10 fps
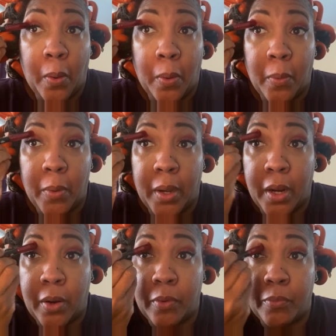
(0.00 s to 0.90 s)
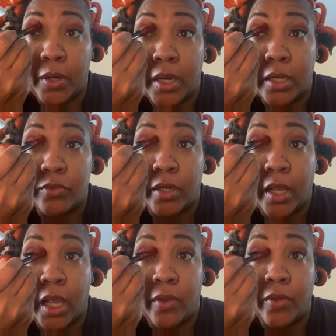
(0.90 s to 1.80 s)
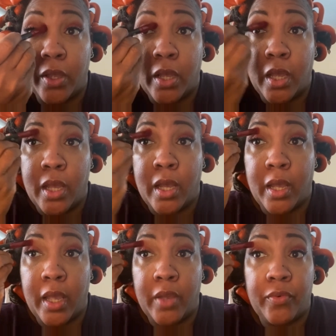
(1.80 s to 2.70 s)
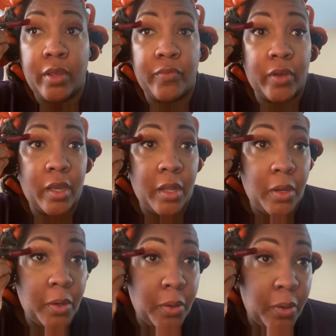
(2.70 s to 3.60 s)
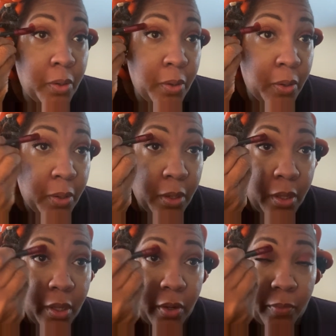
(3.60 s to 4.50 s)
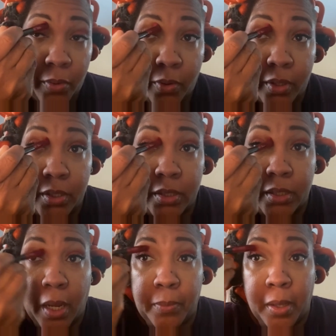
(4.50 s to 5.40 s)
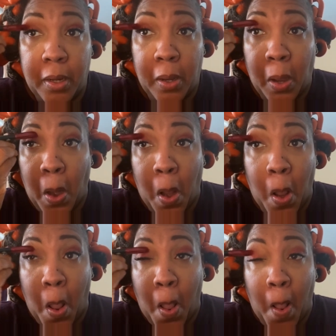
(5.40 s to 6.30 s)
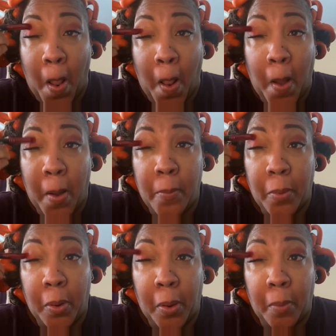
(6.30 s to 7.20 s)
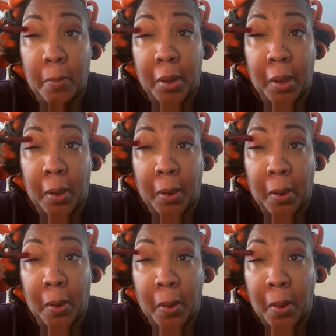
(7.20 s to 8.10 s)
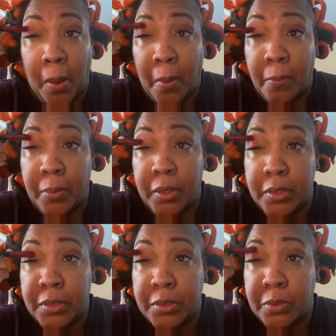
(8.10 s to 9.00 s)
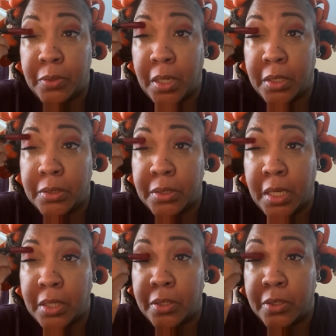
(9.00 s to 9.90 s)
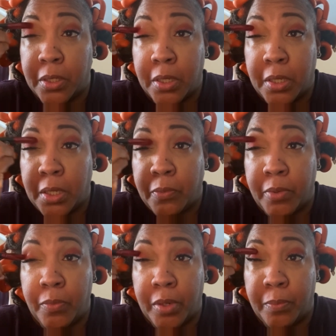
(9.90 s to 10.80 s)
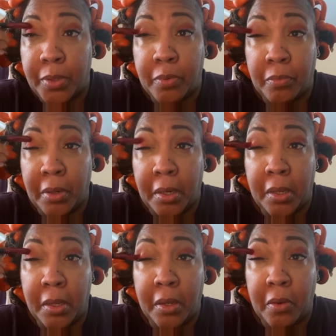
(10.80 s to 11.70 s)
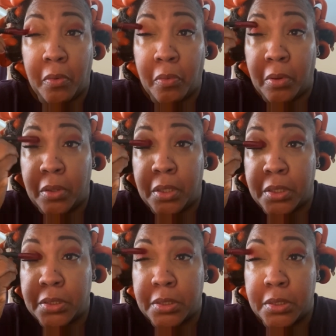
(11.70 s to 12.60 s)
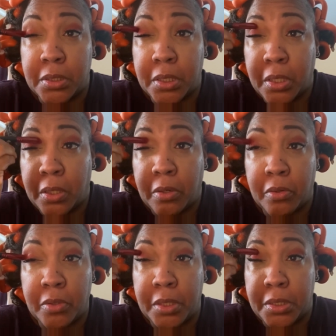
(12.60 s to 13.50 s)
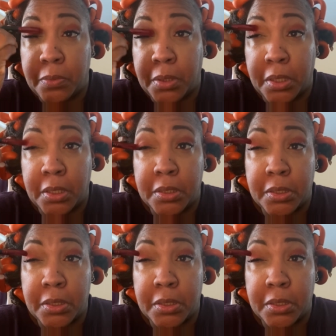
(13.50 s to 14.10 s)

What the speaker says: We're not trying to have a heavy of a color. We're going to just tap that in. And we're going to blend. Blend these two colors together. We want to blend really good on this crease because